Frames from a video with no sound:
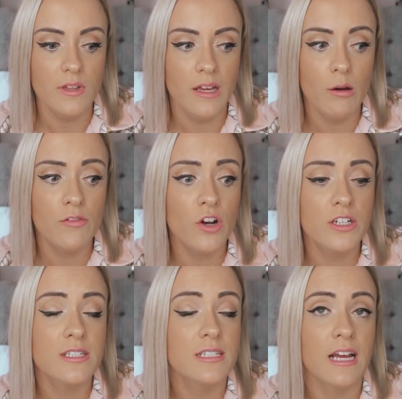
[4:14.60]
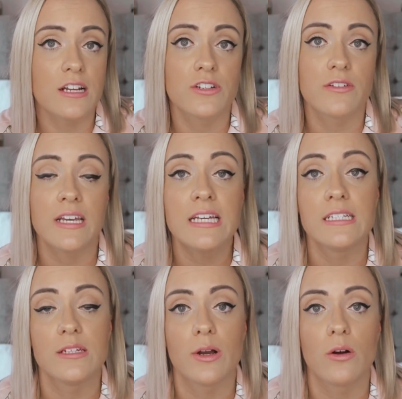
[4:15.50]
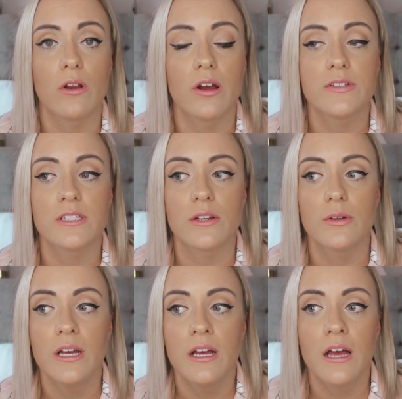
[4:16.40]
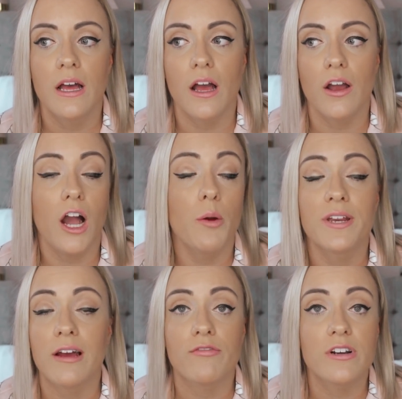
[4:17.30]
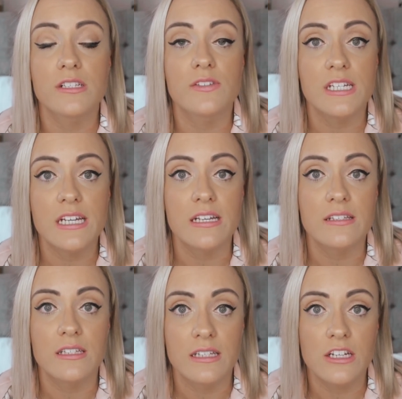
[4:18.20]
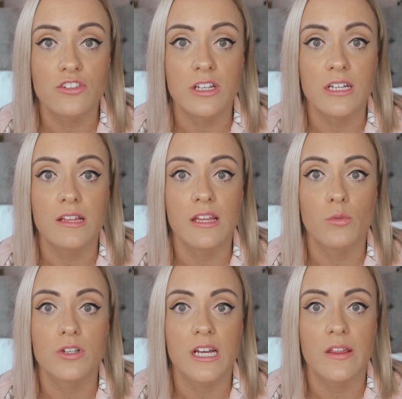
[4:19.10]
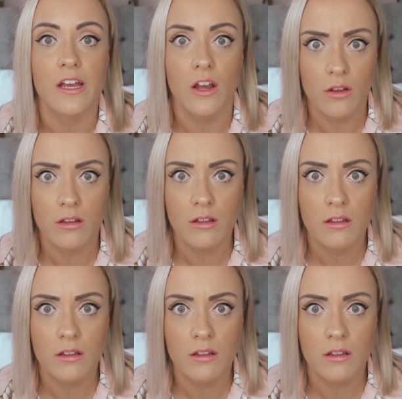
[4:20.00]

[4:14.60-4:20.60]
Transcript: However, I just naturally have hidden it my whole life, so I would have friends for years, literally, and then one day they go,